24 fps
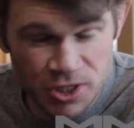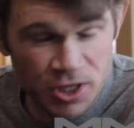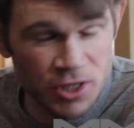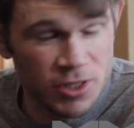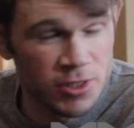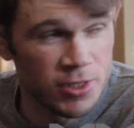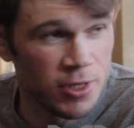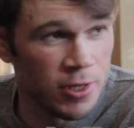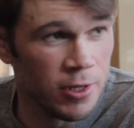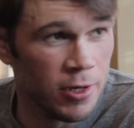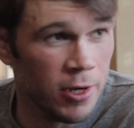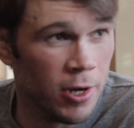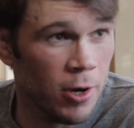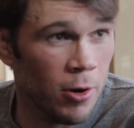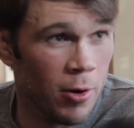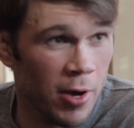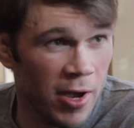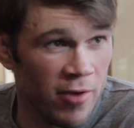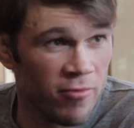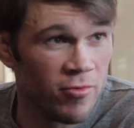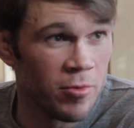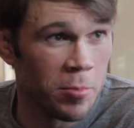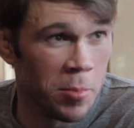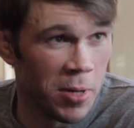Well, just so you know,
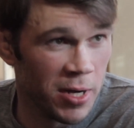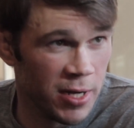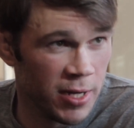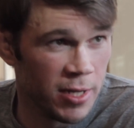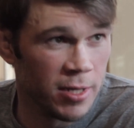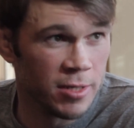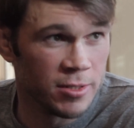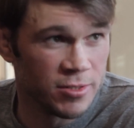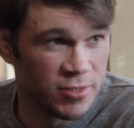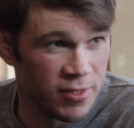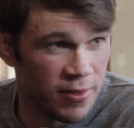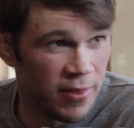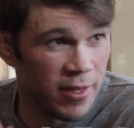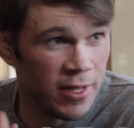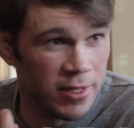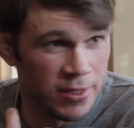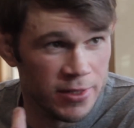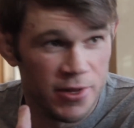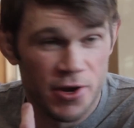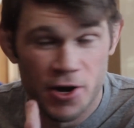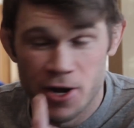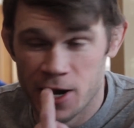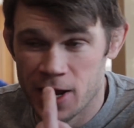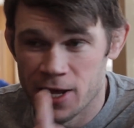everybody else
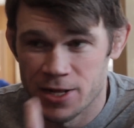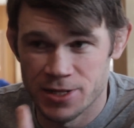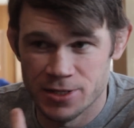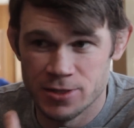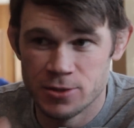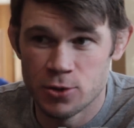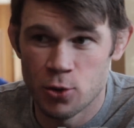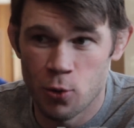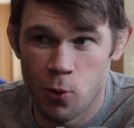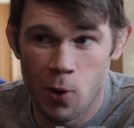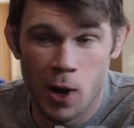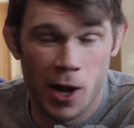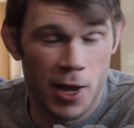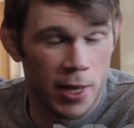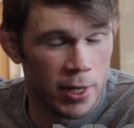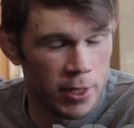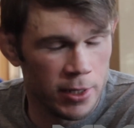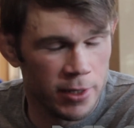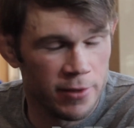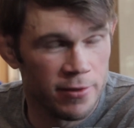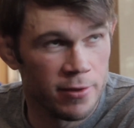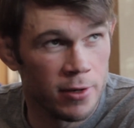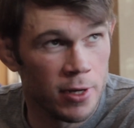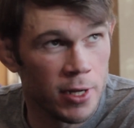in their head
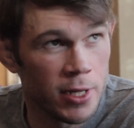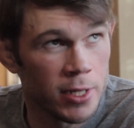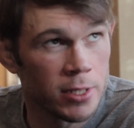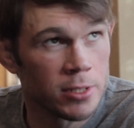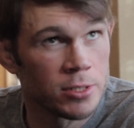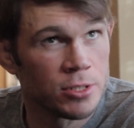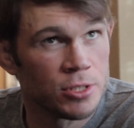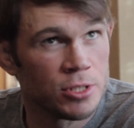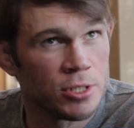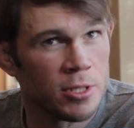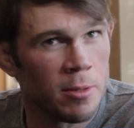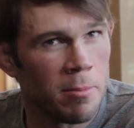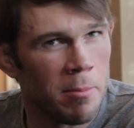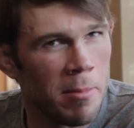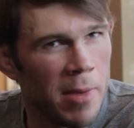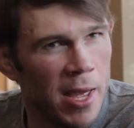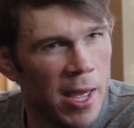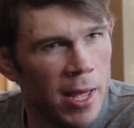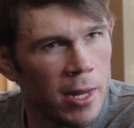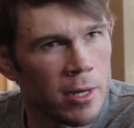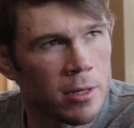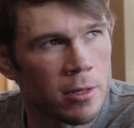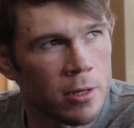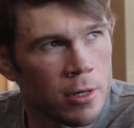quietly, they're like,
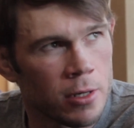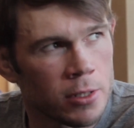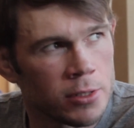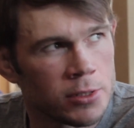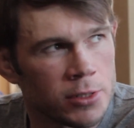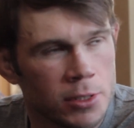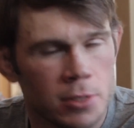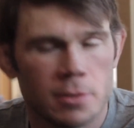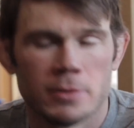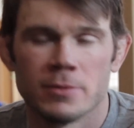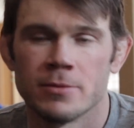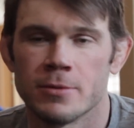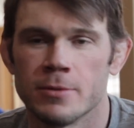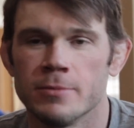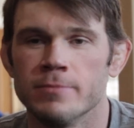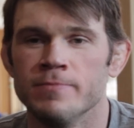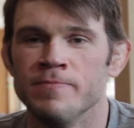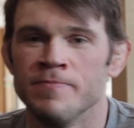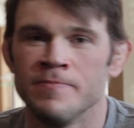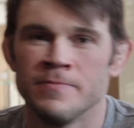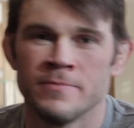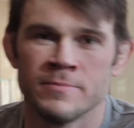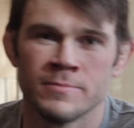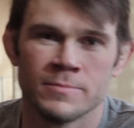
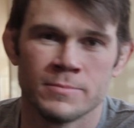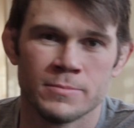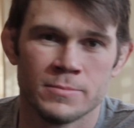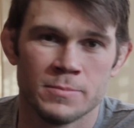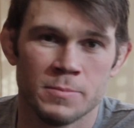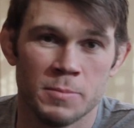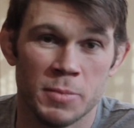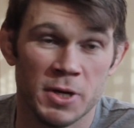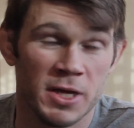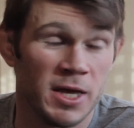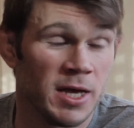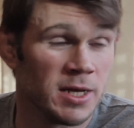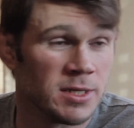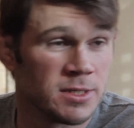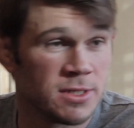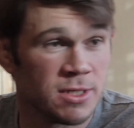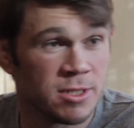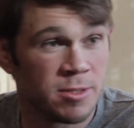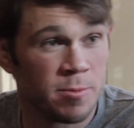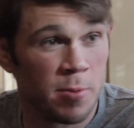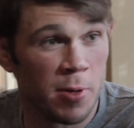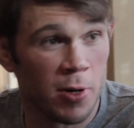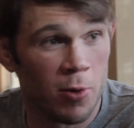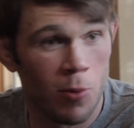Chamatkar. But yes,
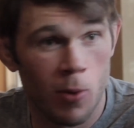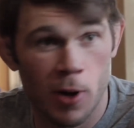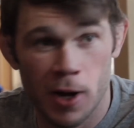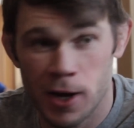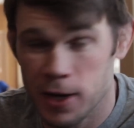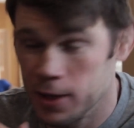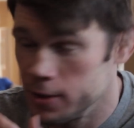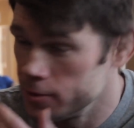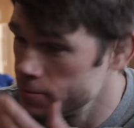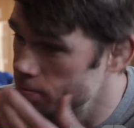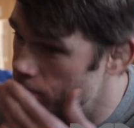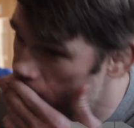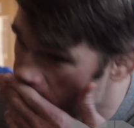it's been a while.